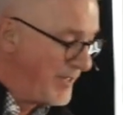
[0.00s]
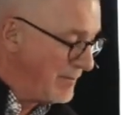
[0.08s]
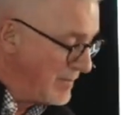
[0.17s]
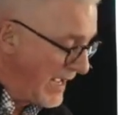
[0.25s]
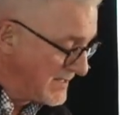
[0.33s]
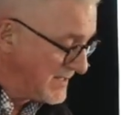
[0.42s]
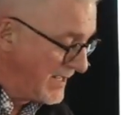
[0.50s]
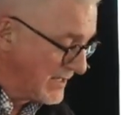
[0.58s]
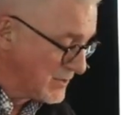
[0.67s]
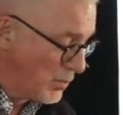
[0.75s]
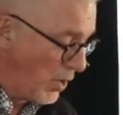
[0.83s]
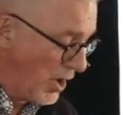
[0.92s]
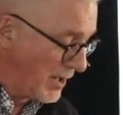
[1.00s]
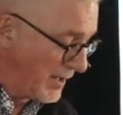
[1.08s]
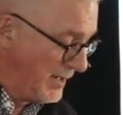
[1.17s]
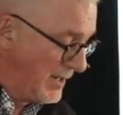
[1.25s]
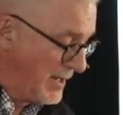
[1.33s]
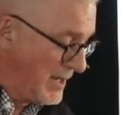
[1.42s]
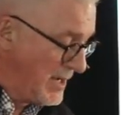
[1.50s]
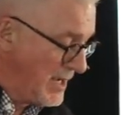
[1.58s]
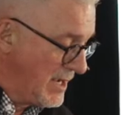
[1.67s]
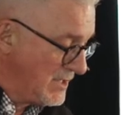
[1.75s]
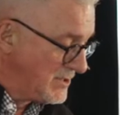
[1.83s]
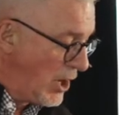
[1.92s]
that makes things work.
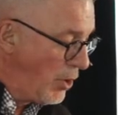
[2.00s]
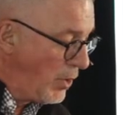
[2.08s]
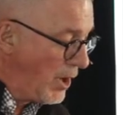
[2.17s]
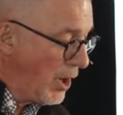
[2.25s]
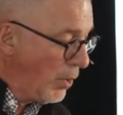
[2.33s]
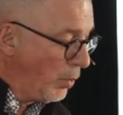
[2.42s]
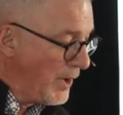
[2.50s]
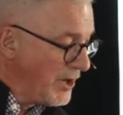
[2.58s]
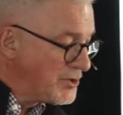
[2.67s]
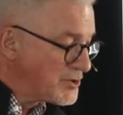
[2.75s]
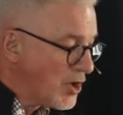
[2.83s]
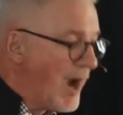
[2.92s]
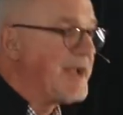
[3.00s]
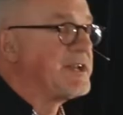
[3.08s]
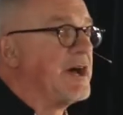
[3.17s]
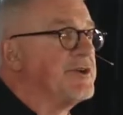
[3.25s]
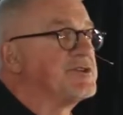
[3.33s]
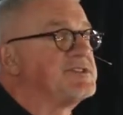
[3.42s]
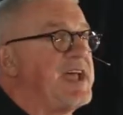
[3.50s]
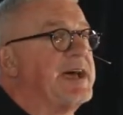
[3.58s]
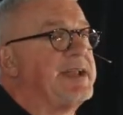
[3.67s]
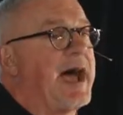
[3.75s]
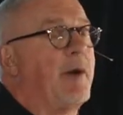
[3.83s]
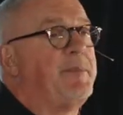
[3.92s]
So we're trying to
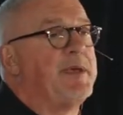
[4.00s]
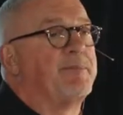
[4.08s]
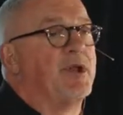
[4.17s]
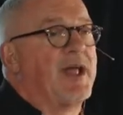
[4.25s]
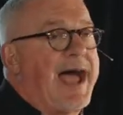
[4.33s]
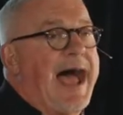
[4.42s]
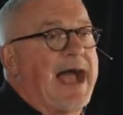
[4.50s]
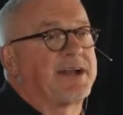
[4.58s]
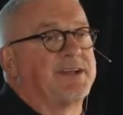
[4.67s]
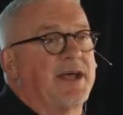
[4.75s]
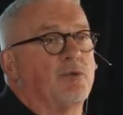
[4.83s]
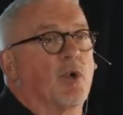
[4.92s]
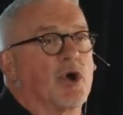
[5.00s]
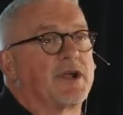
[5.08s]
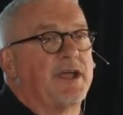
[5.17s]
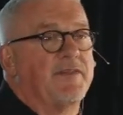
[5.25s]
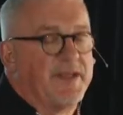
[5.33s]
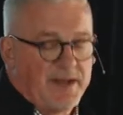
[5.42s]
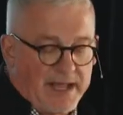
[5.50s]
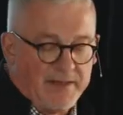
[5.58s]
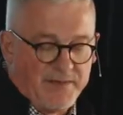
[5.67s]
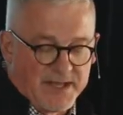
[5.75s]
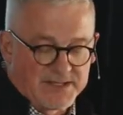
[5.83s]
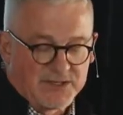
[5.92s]
understand how people act and work in, the,
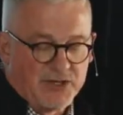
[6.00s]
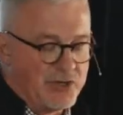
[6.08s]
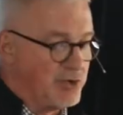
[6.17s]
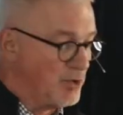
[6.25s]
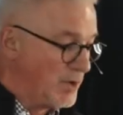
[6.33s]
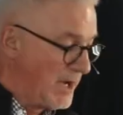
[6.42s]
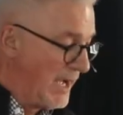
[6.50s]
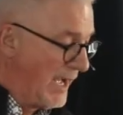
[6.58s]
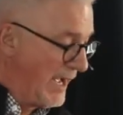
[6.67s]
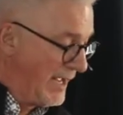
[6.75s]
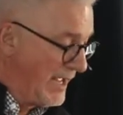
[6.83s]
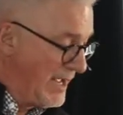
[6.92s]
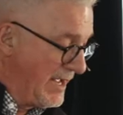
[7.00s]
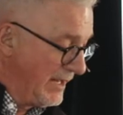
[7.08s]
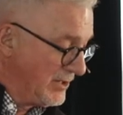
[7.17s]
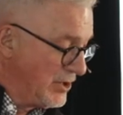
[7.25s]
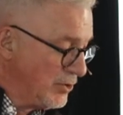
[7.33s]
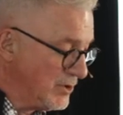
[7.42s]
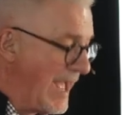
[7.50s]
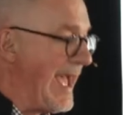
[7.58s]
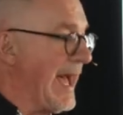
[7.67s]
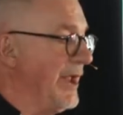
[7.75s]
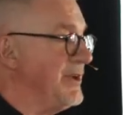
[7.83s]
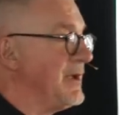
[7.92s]
in this new, uh, new
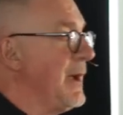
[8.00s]
land.